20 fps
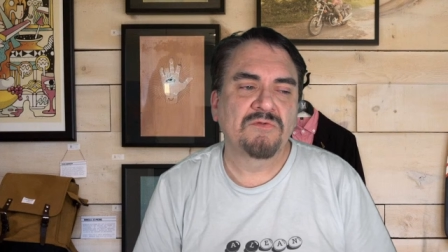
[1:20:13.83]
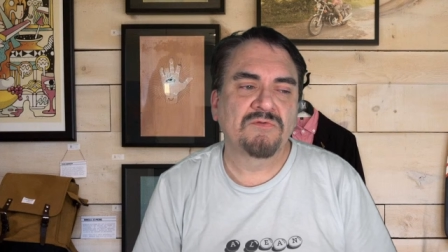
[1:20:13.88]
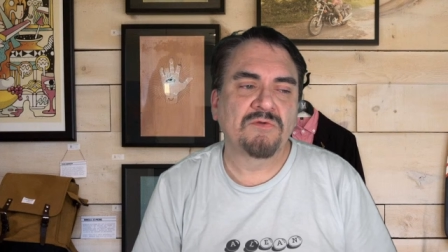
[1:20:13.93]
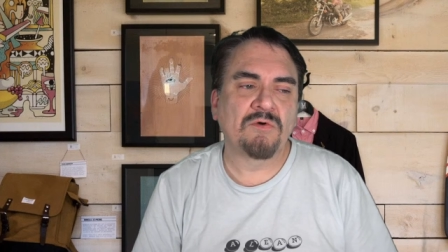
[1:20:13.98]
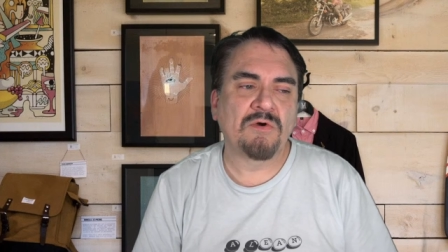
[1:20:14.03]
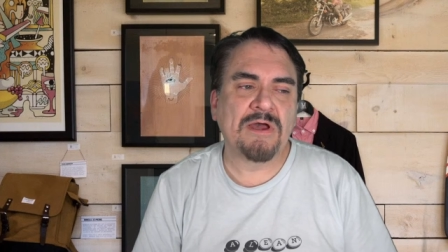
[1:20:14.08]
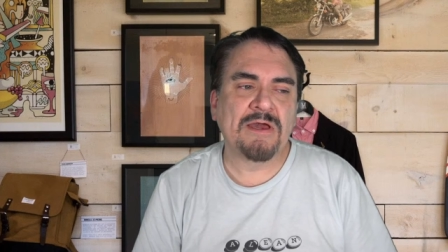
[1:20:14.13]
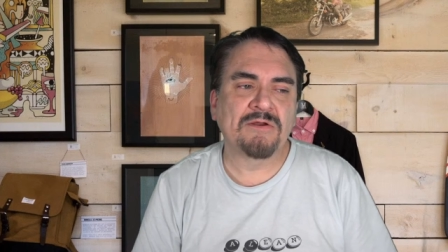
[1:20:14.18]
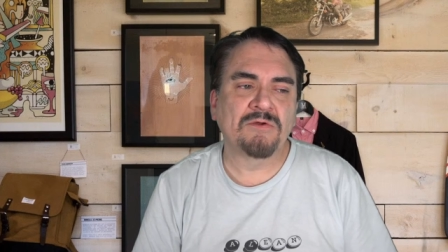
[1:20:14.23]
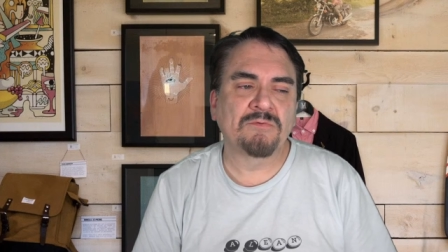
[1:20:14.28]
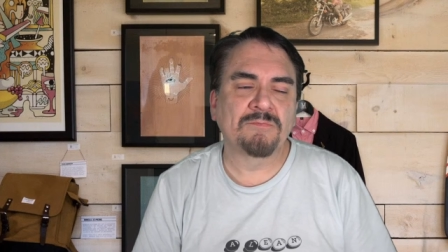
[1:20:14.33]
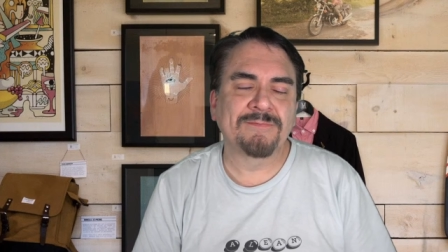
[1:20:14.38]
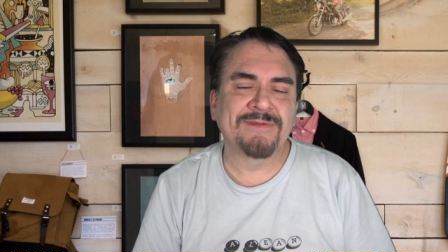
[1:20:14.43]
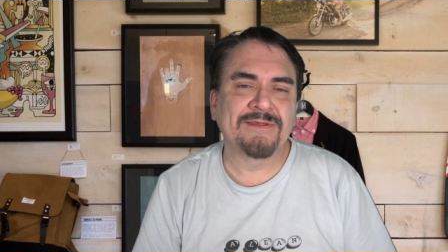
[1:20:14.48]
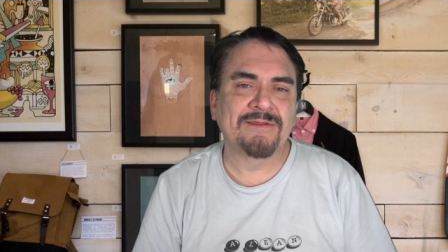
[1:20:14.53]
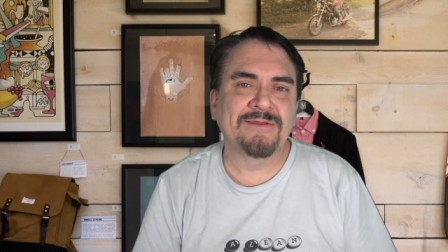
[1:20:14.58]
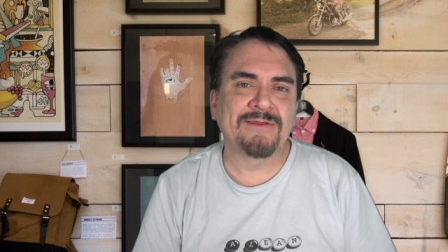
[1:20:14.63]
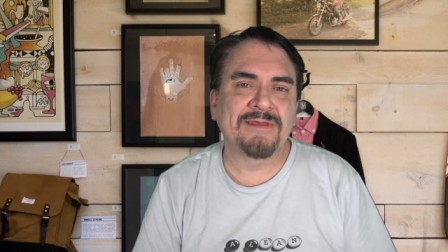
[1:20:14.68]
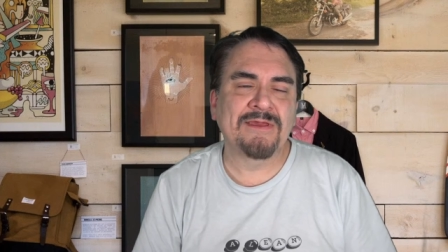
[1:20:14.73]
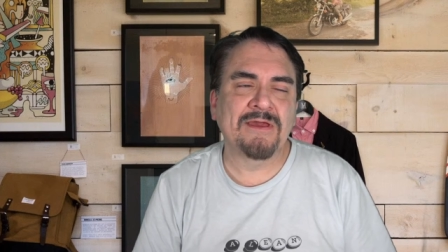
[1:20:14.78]
So I
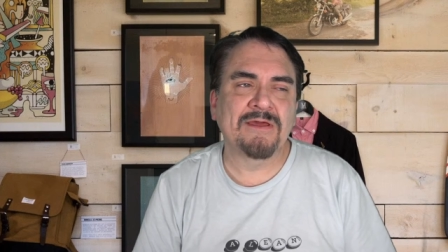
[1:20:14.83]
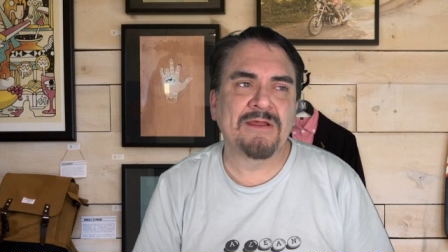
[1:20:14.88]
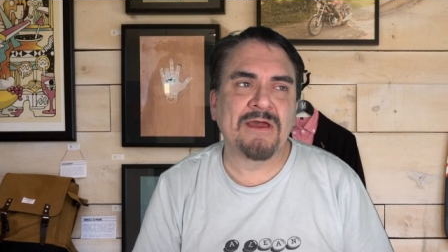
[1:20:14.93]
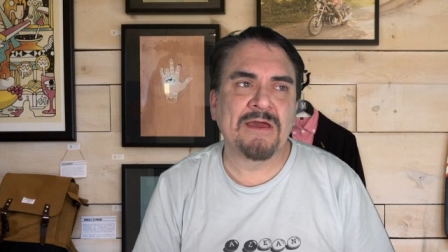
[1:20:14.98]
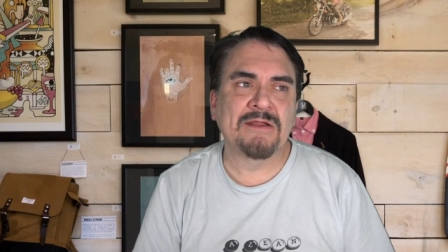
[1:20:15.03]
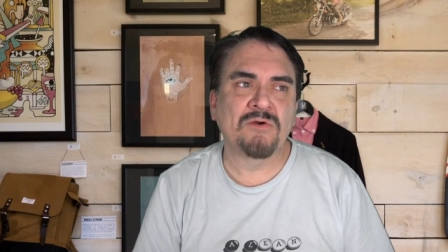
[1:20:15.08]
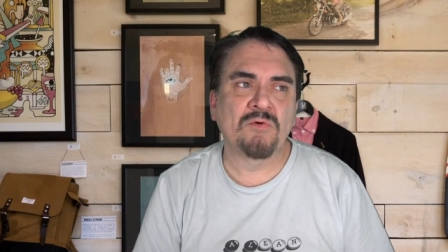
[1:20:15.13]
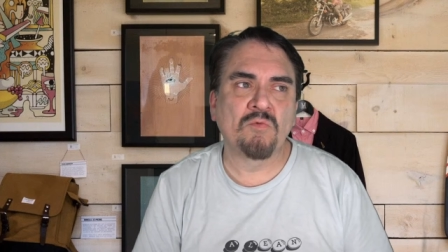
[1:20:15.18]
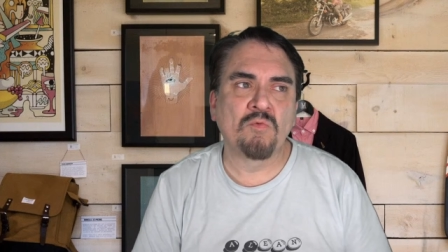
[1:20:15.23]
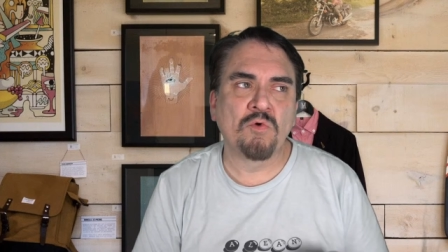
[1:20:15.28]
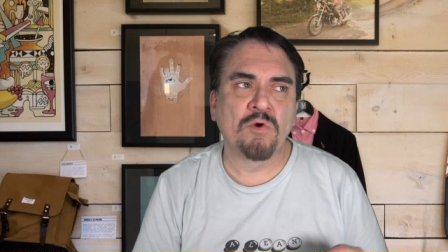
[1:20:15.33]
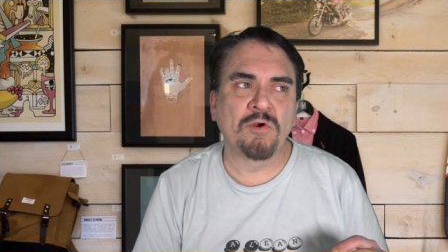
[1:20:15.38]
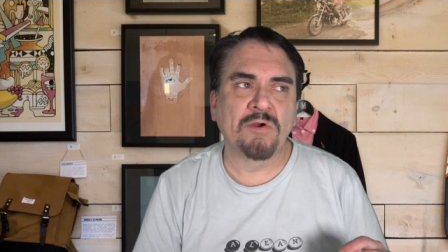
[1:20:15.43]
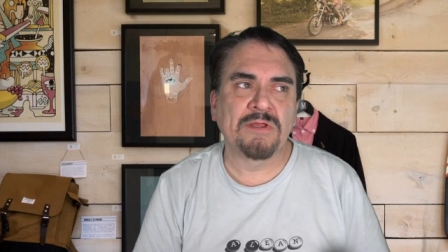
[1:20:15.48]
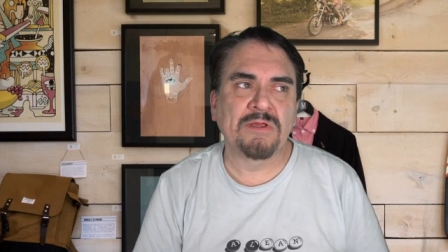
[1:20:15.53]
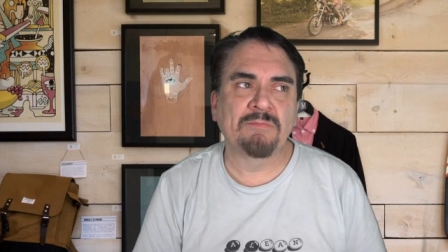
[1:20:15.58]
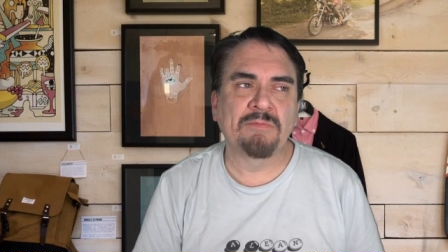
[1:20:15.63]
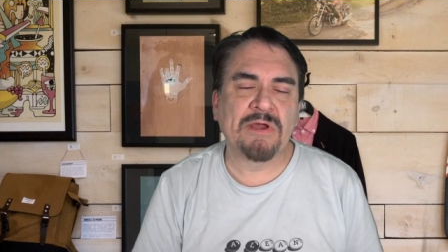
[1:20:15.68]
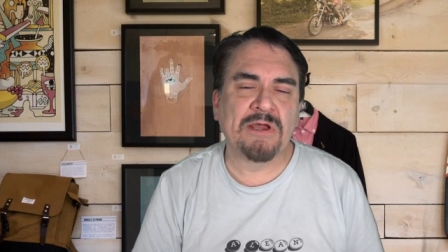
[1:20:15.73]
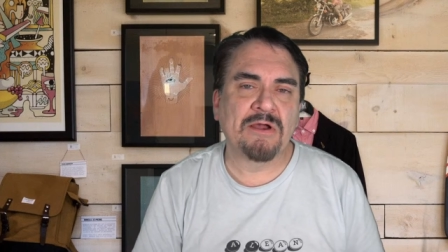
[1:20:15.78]
don't
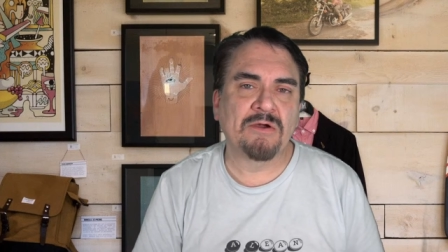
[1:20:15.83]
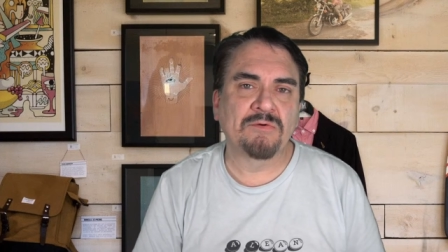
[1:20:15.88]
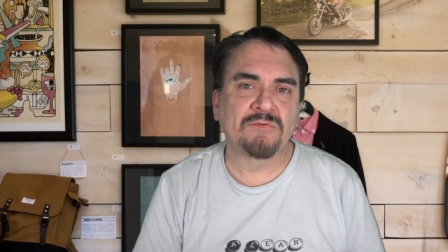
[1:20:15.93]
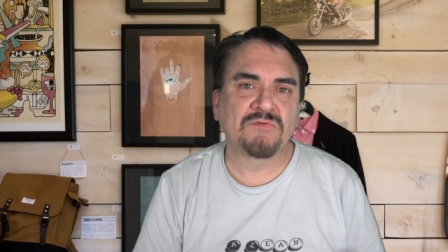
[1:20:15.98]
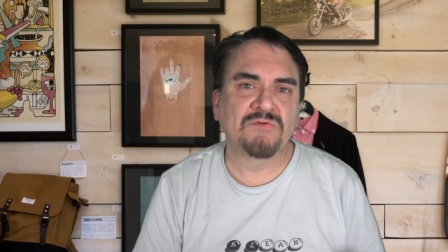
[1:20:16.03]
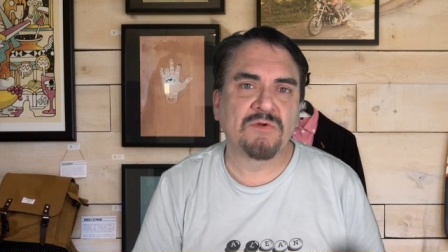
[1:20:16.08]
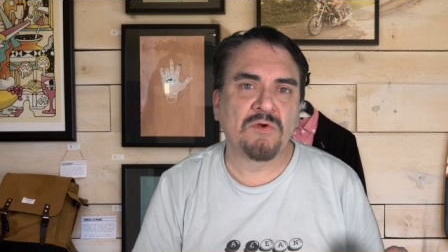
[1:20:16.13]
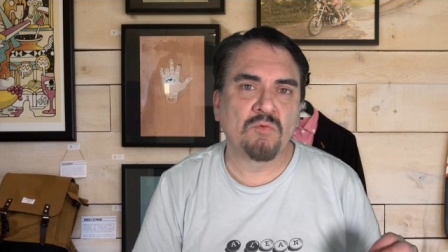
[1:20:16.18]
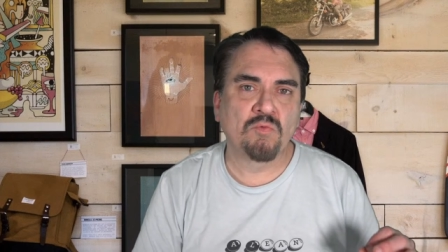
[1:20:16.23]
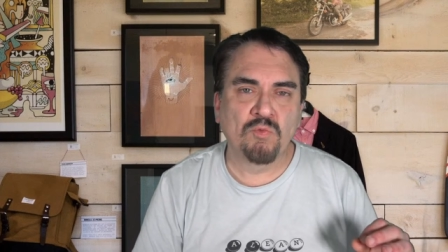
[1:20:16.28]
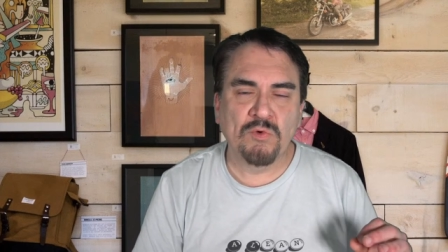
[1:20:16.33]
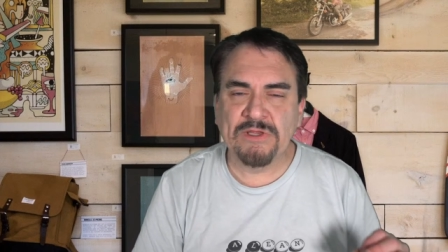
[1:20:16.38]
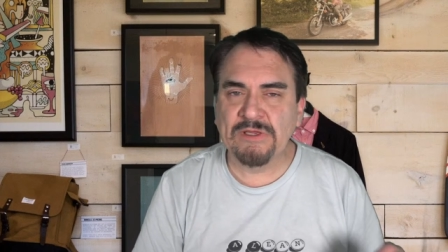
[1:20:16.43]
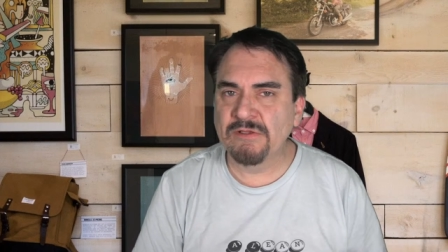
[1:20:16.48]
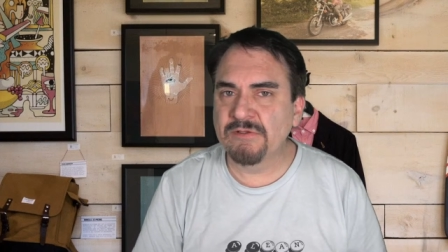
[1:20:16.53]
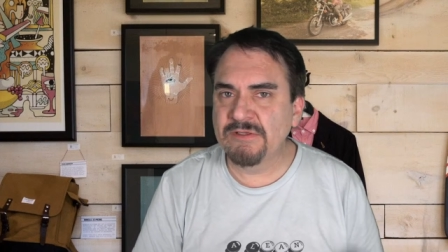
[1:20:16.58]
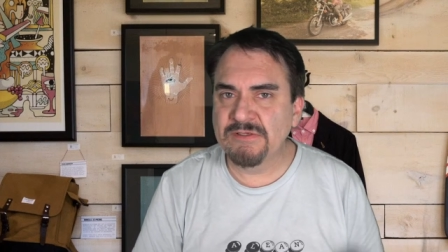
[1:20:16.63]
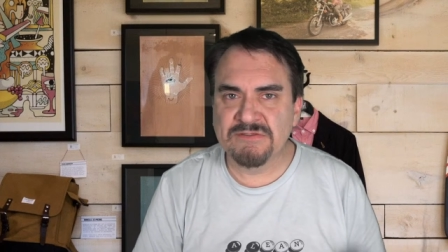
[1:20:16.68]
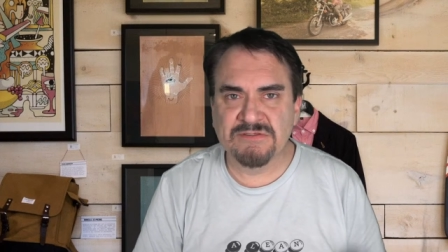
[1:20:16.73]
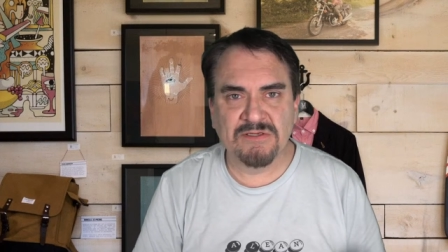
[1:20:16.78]
worry about a
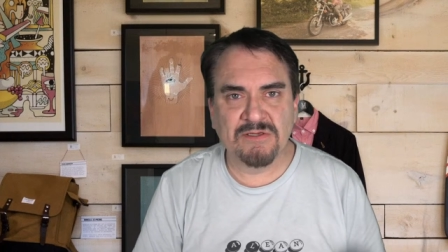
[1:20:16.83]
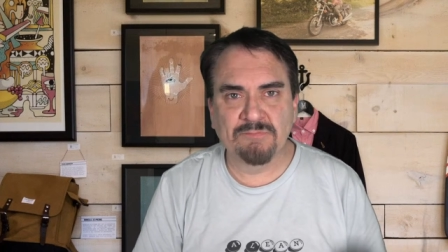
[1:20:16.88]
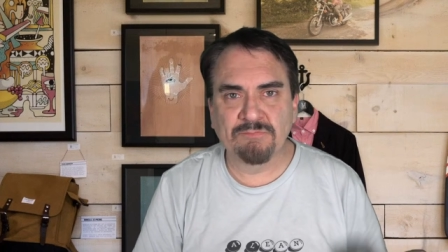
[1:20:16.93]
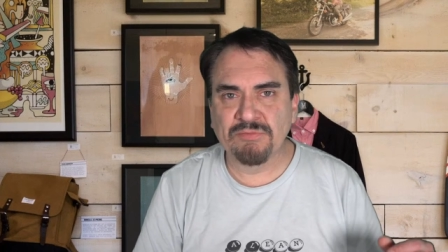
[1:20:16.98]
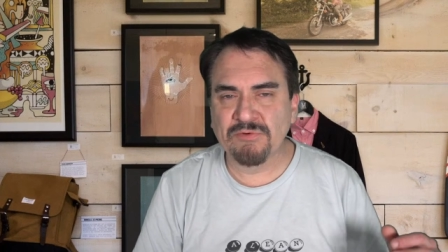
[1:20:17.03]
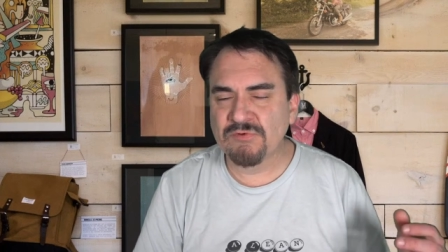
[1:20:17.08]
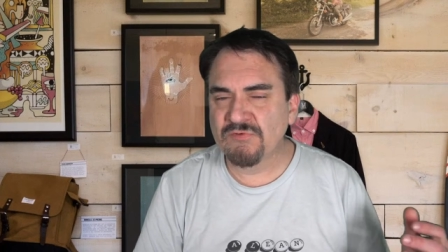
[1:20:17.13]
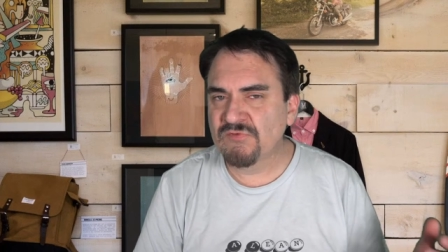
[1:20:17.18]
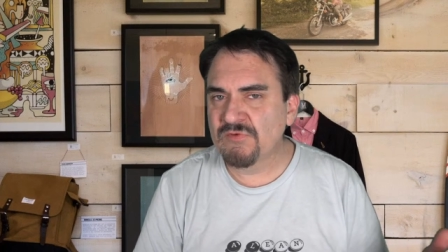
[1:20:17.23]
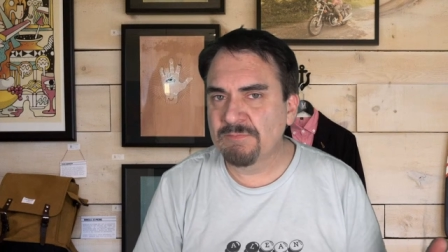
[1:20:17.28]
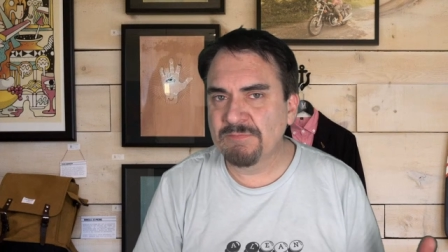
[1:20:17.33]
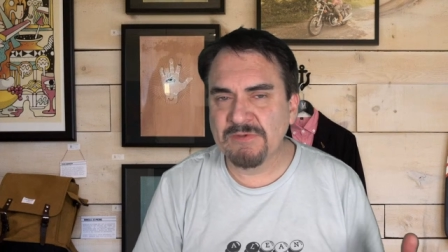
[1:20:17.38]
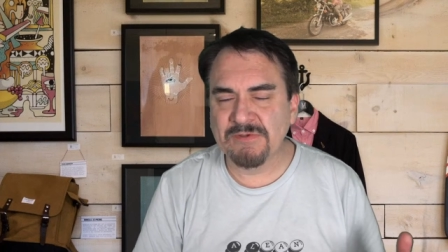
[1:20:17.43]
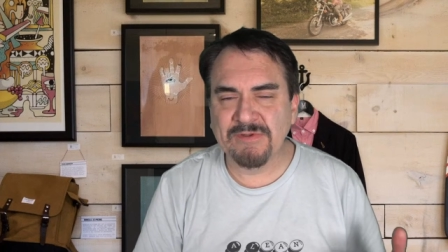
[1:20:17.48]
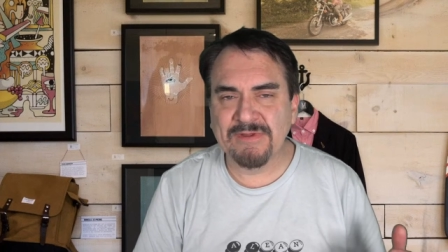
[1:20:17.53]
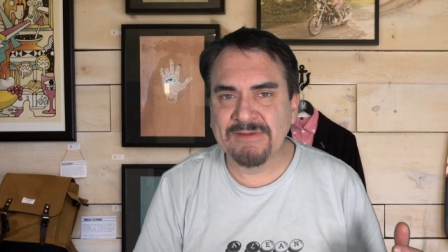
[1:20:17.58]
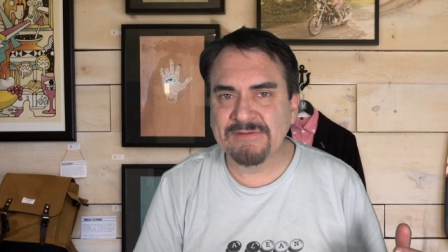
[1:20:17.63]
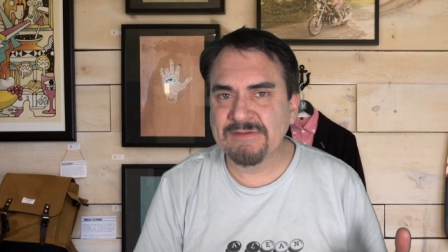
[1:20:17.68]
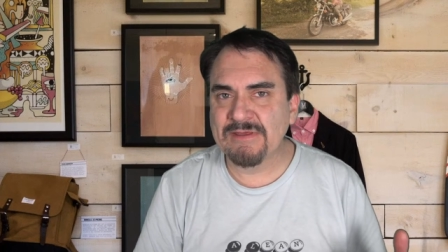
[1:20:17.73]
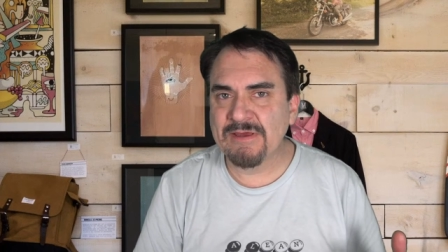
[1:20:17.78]
weekly dip or something
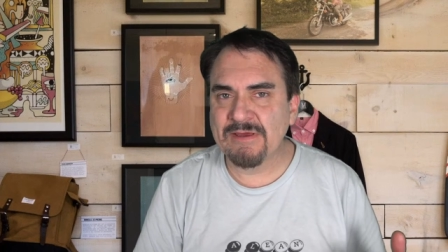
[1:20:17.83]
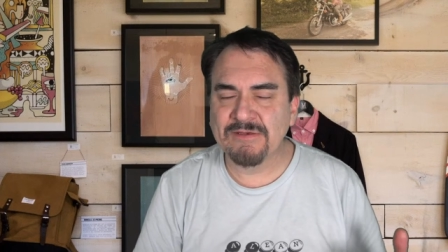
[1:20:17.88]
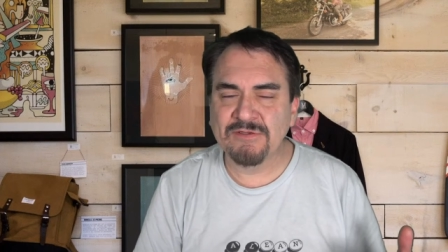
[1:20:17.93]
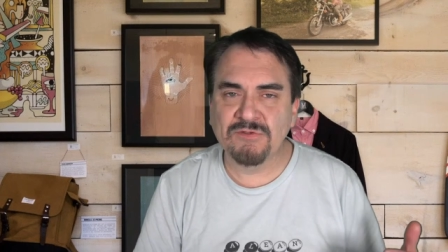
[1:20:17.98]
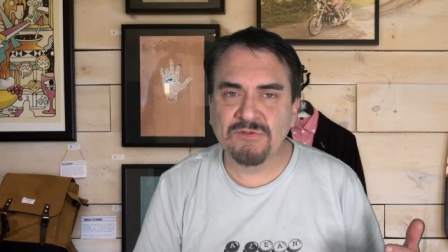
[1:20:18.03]
like that.